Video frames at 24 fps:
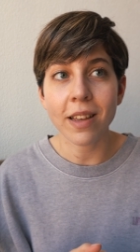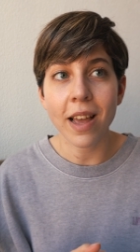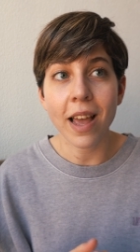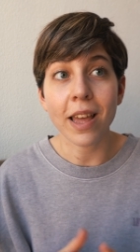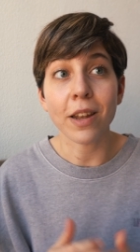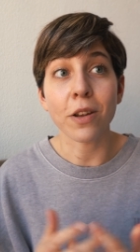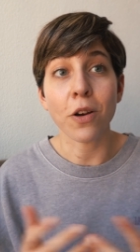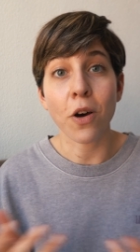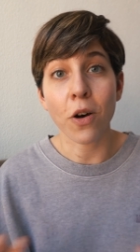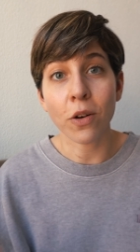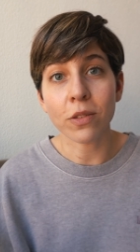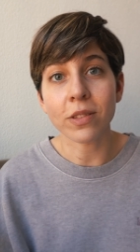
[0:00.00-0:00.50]

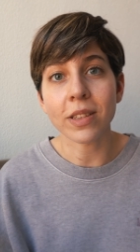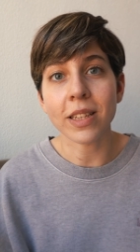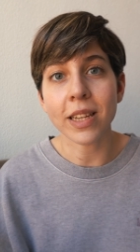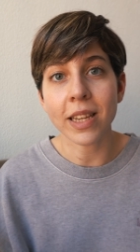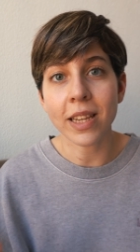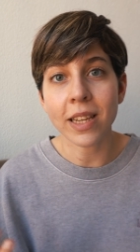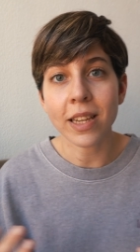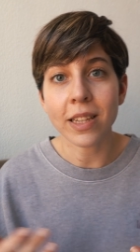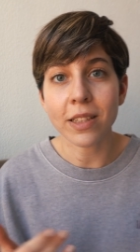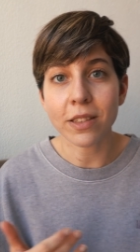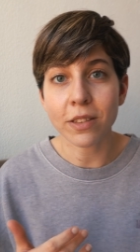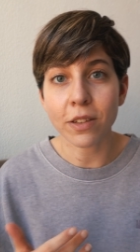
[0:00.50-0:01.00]
and only
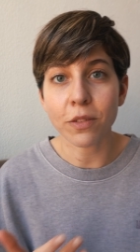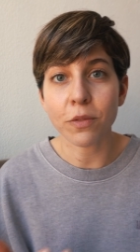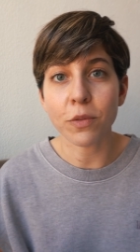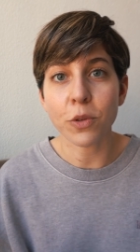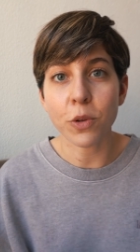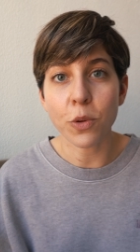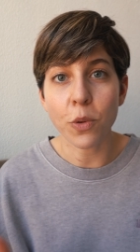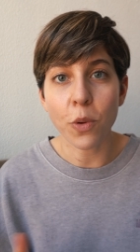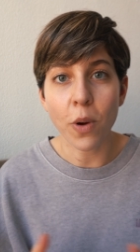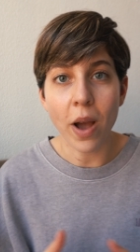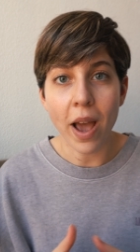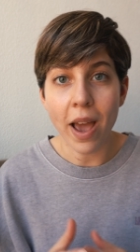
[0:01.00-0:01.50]

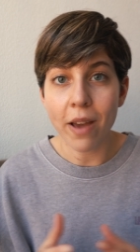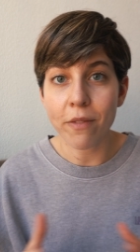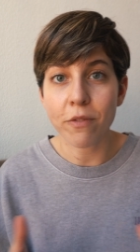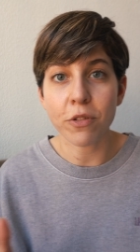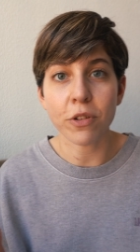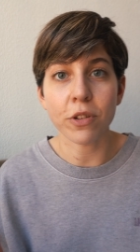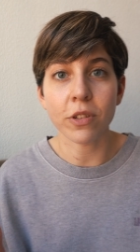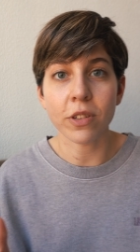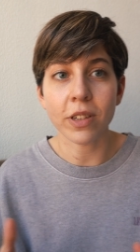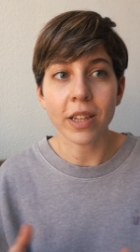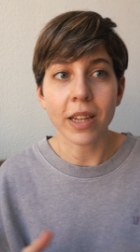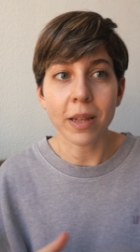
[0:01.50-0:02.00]
interview
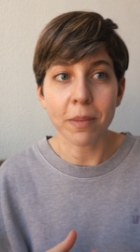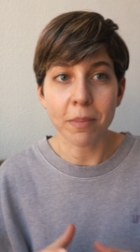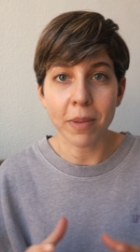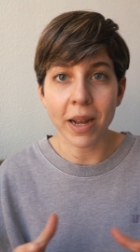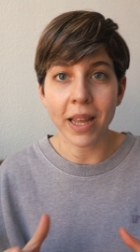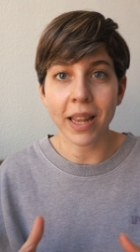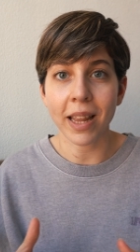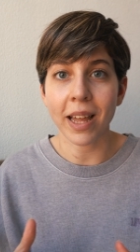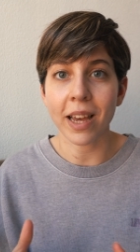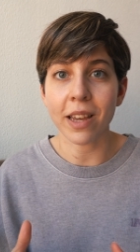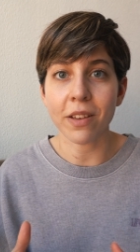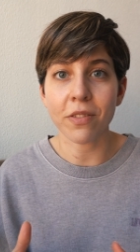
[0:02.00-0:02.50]
ever in
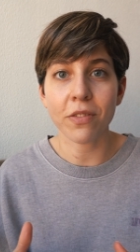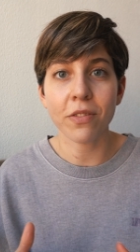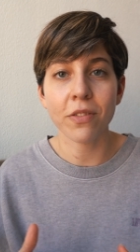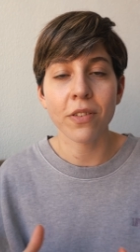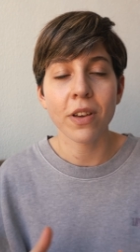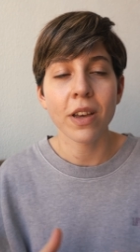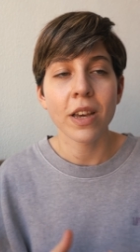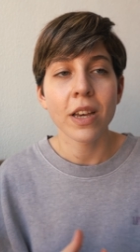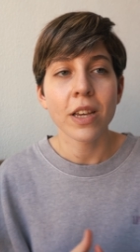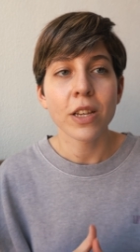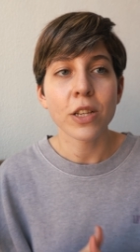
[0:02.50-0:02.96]
my life.